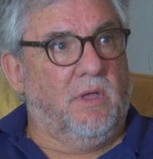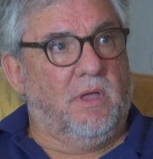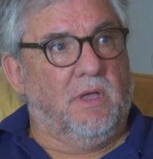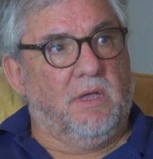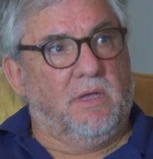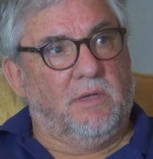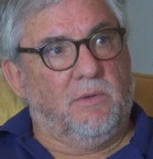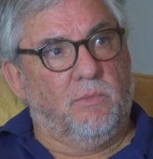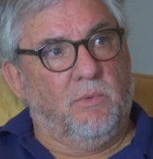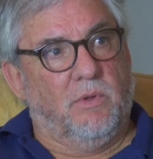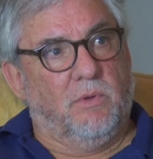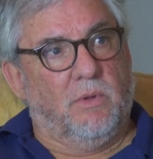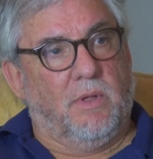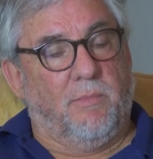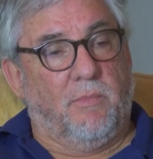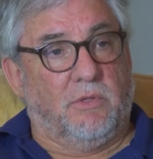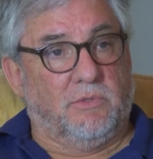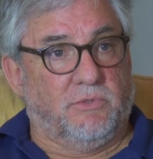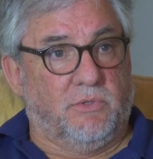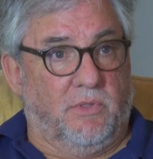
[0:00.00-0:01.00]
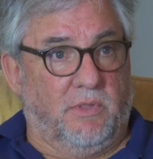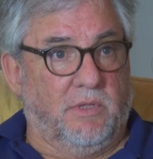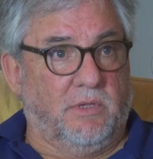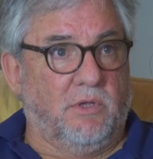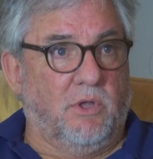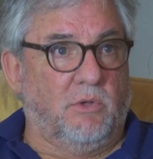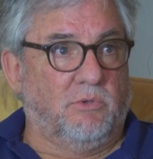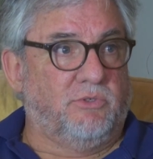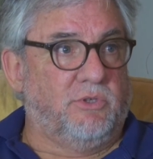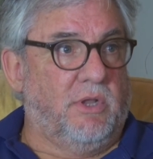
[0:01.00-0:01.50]
I'm also the
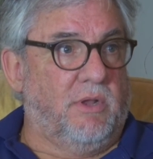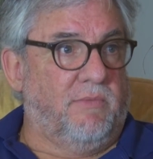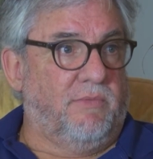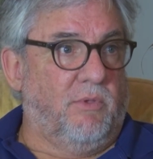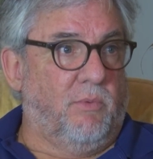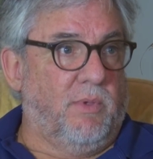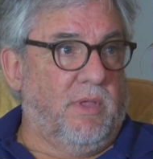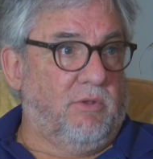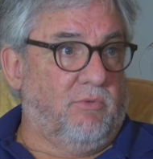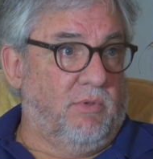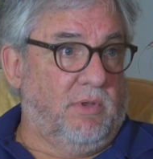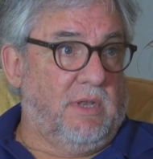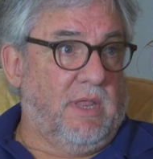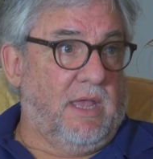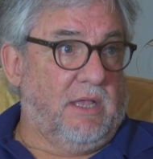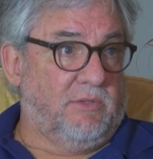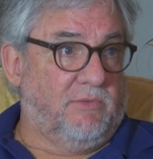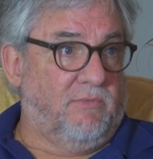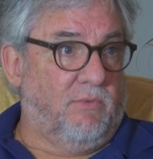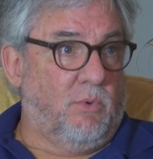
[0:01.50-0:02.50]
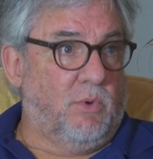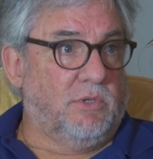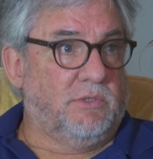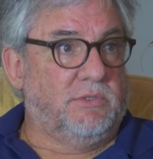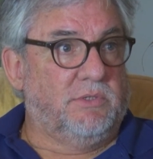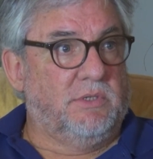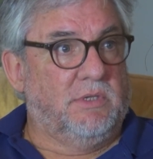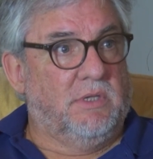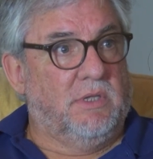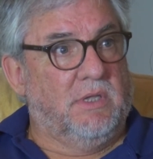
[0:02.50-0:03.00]
co-chair of the reentry task
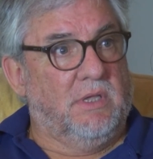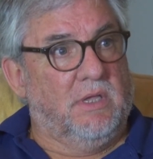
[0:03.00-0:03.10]
force.